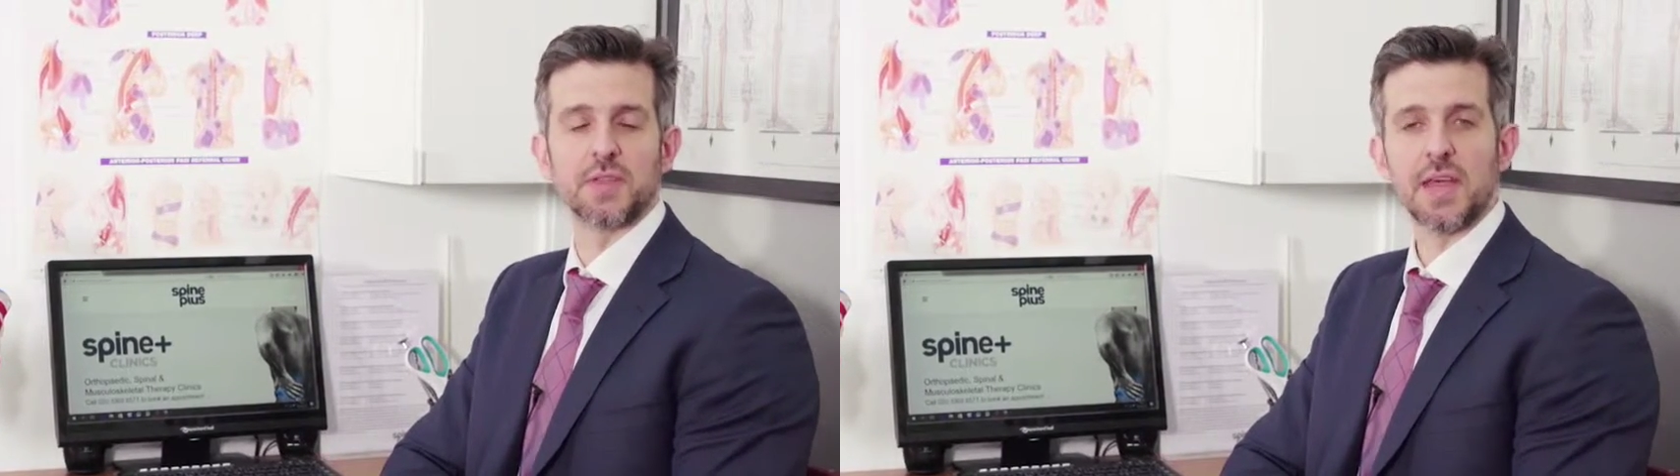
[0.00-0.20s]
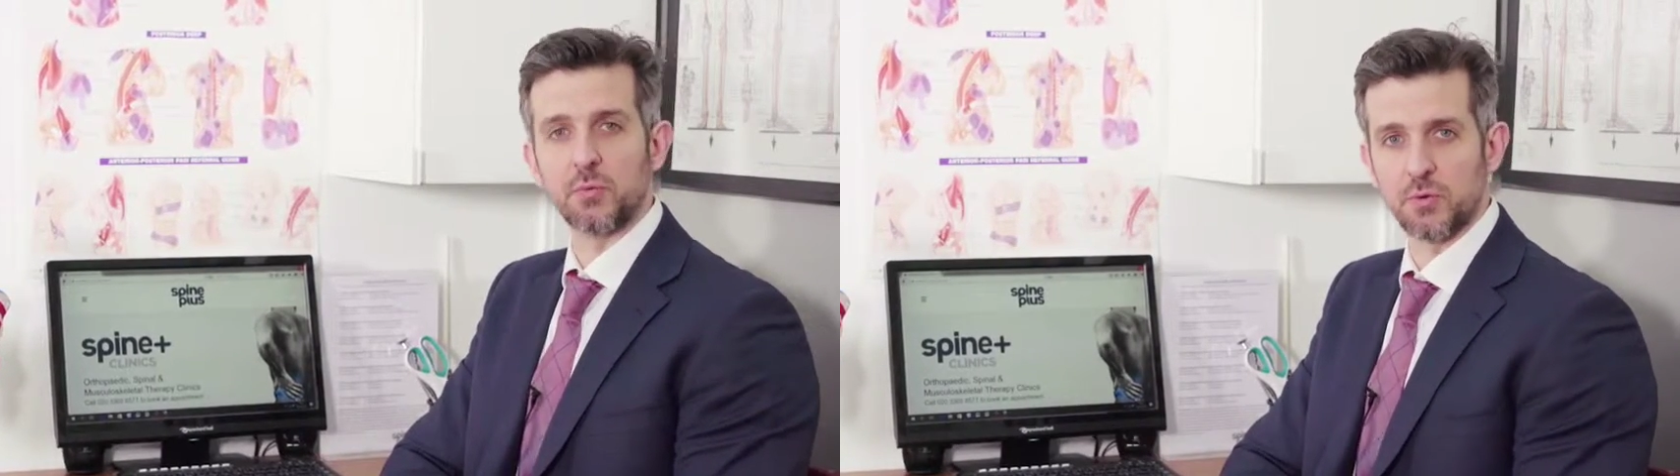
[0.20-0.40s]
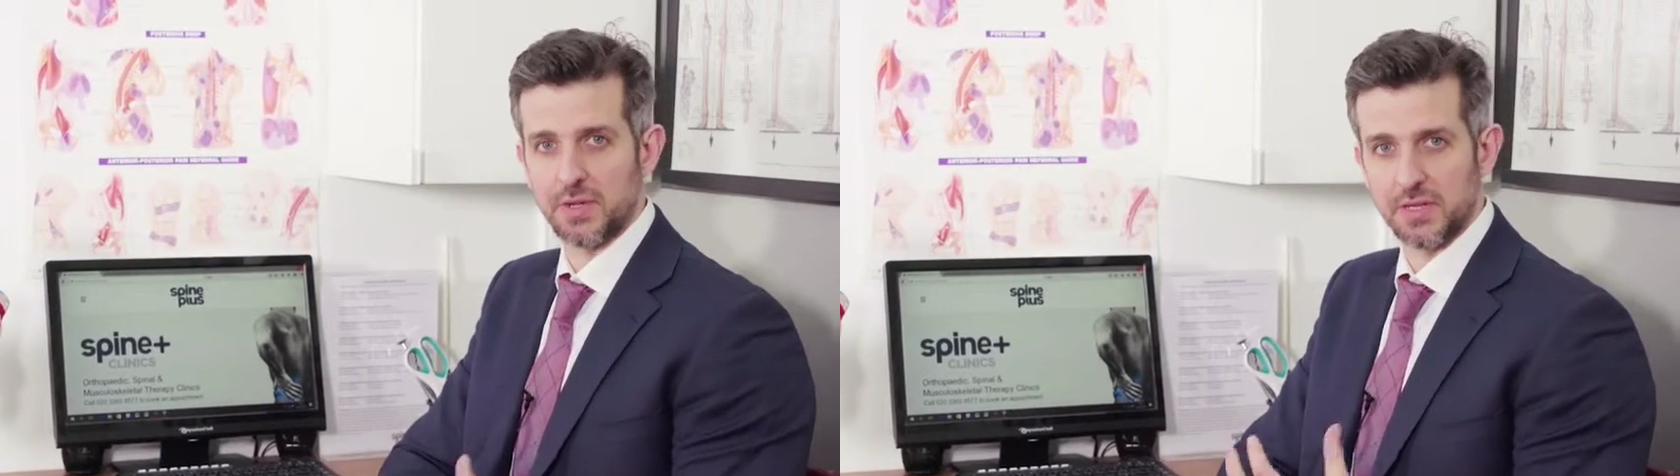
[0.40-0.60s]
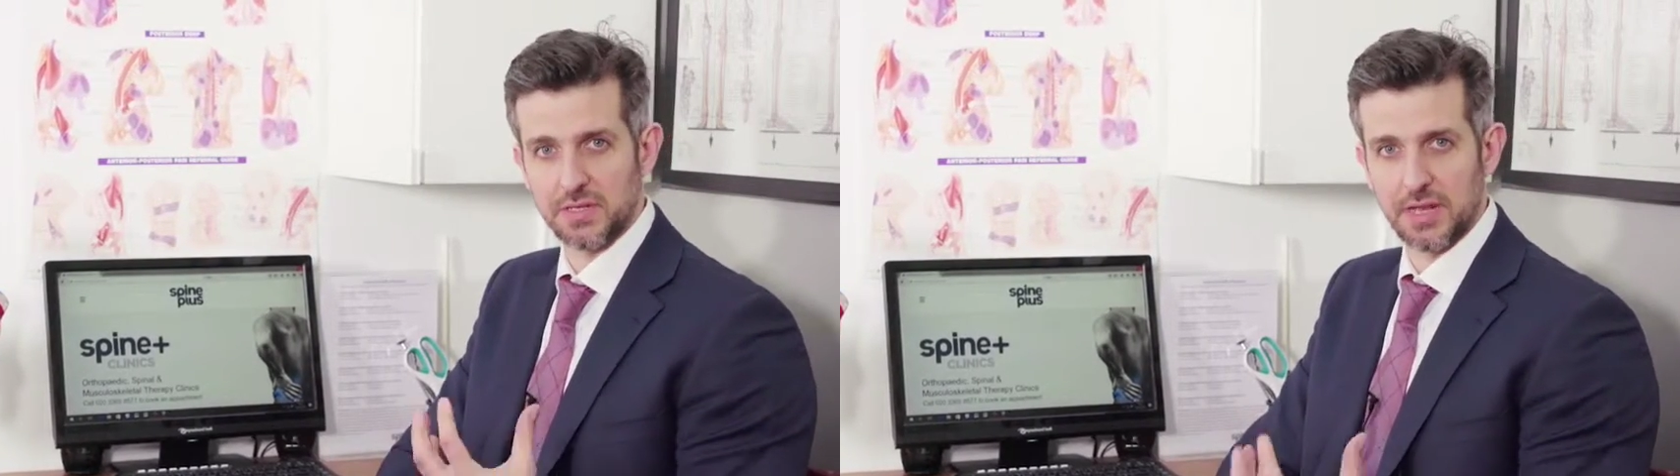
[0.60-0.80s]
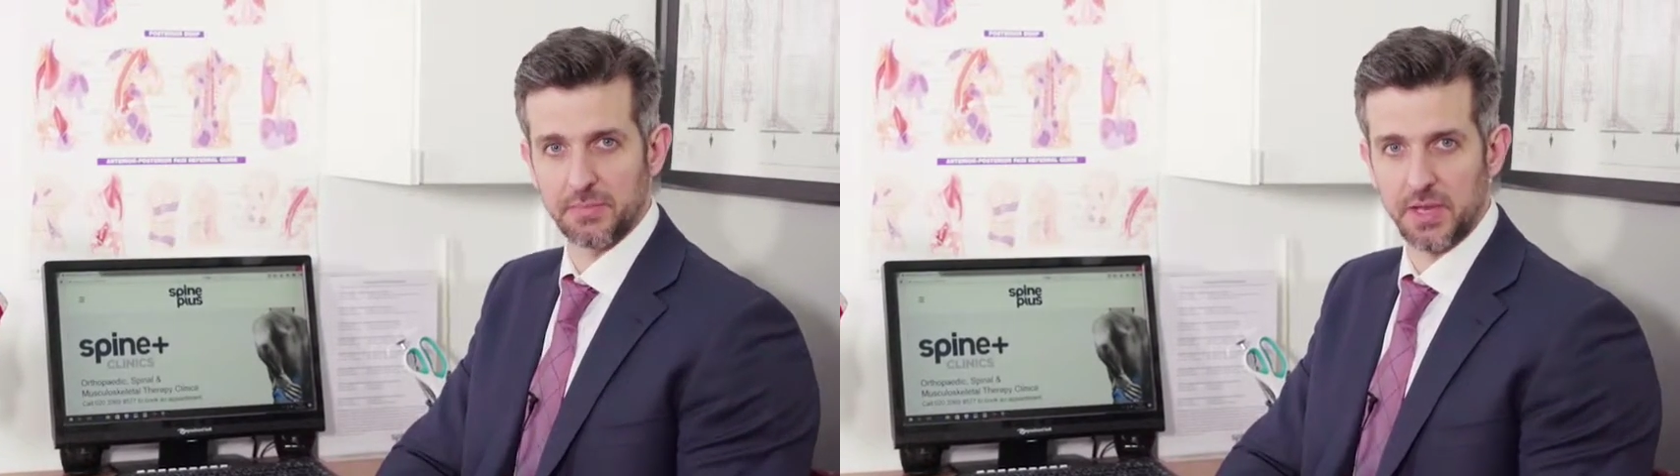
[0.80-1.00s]
for that would be a
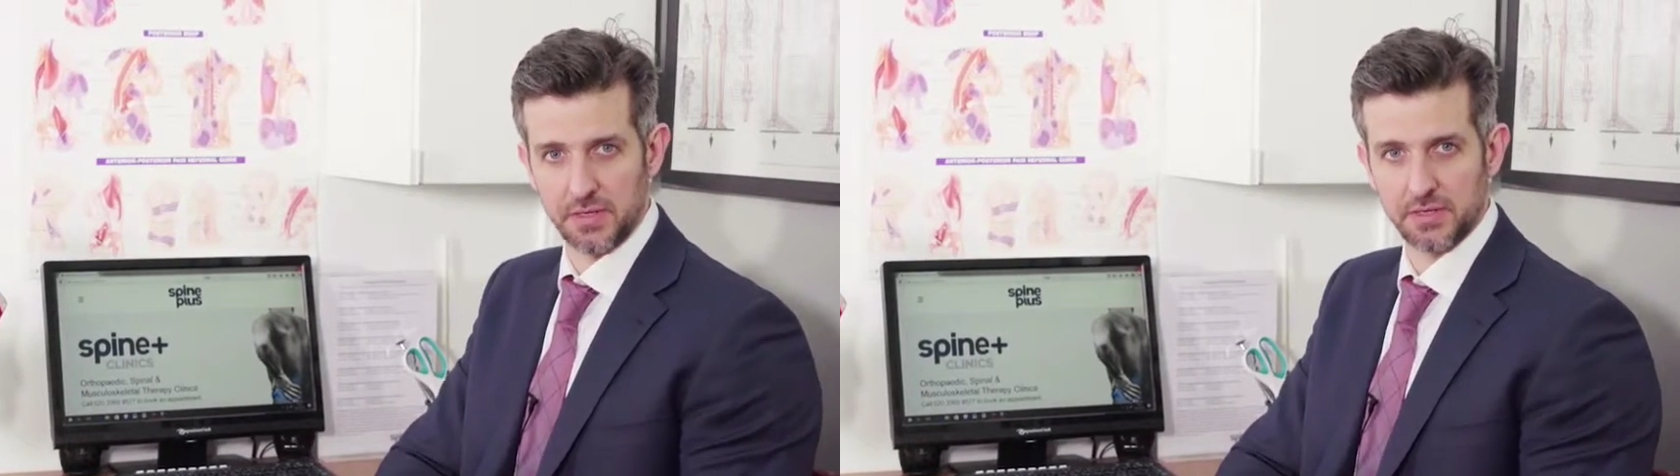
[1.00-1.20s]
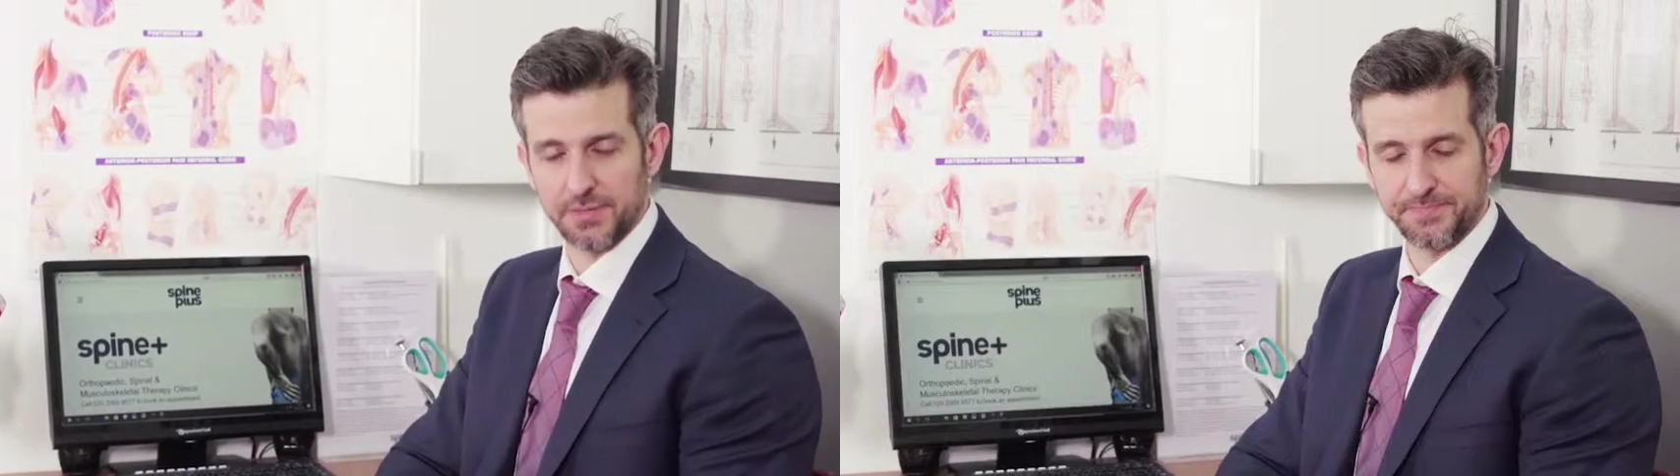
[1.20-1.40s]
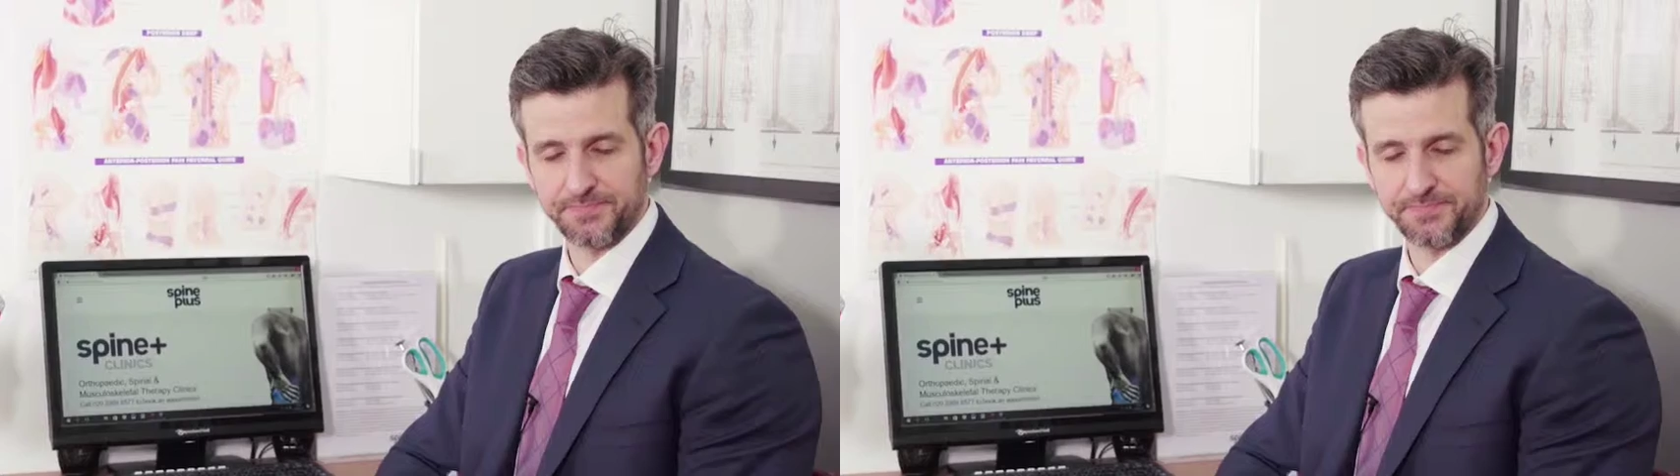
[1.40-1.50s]
slipped disc.